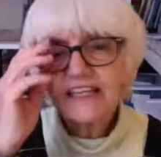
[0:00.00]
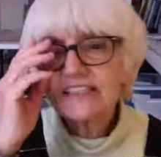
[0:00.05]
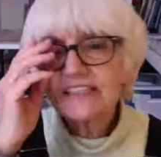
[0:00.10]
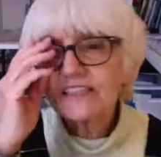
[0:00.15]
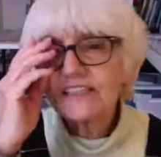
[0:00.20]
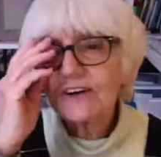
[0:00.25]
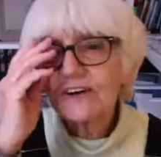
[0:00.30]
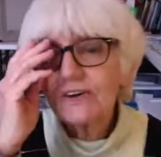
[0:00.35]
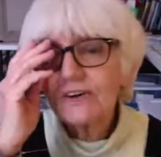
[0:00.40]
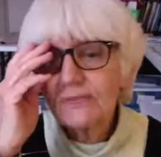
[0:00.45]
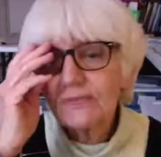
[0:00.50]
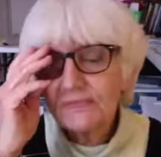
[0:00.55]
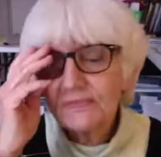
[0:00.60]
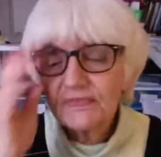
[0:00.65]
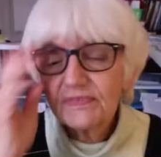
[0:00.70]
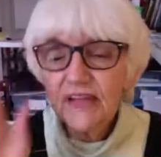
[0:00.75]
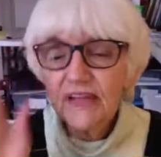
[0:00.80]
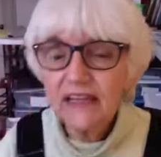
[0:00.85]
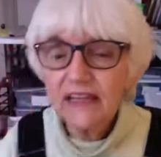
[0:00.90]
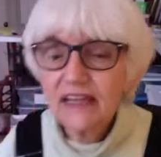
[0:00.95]
So
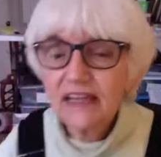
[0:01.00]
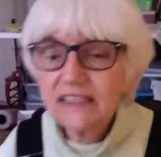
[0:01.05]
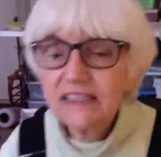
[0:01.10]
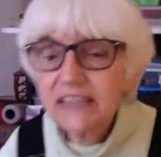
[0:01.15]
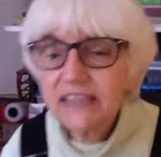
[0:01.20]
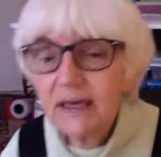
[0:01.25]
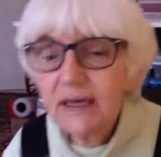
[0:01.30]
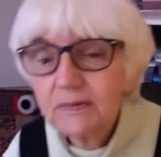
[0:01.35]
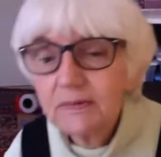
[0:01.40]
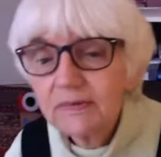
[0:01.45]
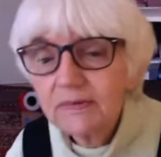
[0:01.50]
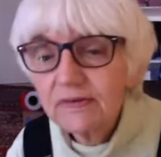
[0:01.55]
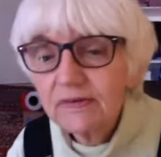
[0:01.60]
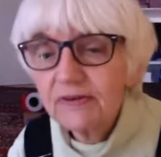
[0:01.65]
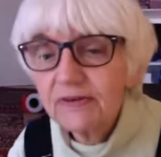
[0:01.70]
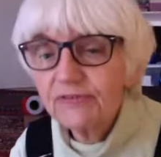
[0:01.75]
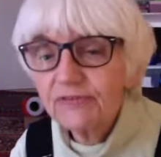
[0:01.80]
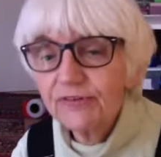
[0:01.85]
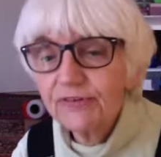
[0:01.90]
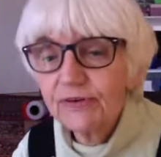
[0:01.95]
I like that
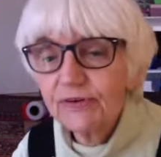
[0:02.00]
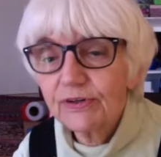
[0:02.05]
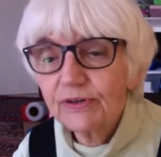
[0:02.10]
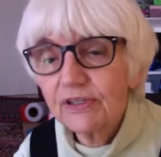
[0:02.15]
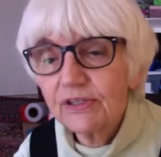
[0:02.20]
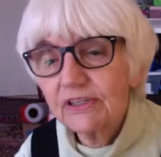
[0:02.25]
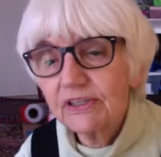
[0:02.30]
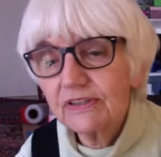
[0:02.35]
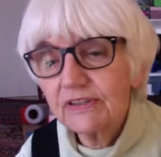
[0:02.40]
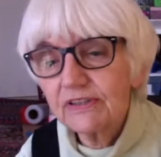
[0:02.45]
for